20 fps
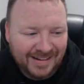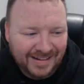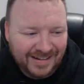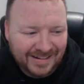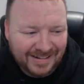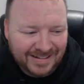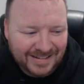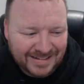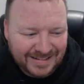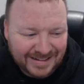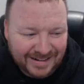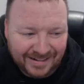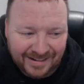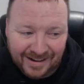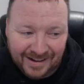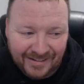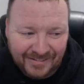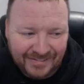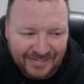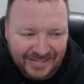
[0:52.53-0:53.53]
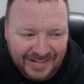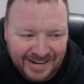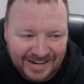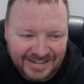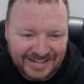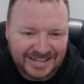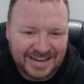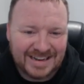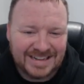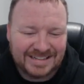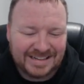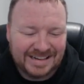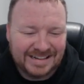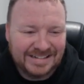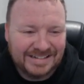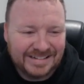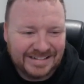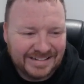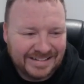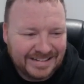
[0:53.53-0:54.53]
So I'll finish that
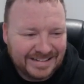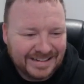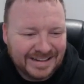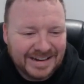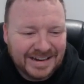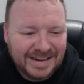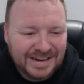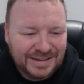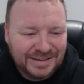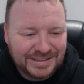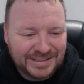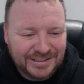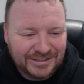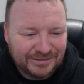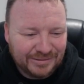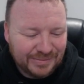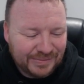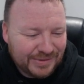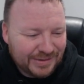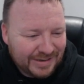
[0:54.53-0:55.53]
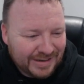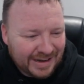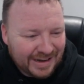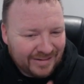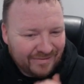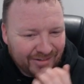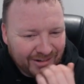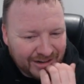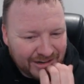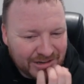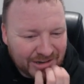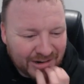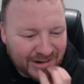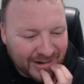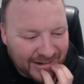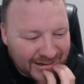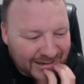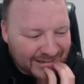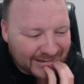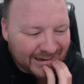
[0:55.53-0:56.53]
sentence. So we'll put the headphones on in
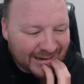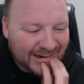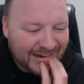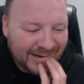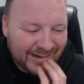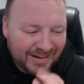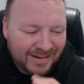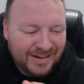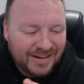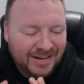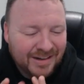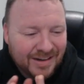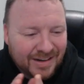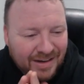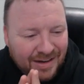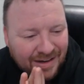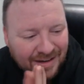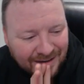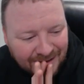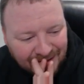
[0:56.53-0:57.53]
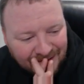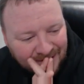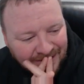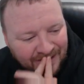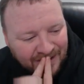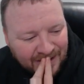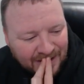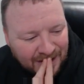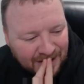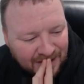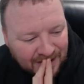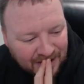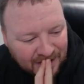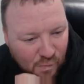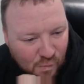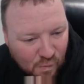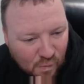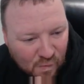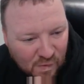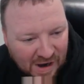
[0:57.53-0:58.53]
a second.
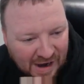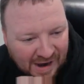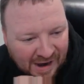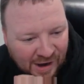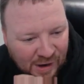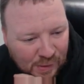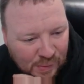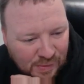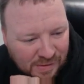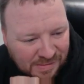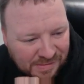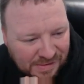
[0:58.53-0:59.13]
Wow.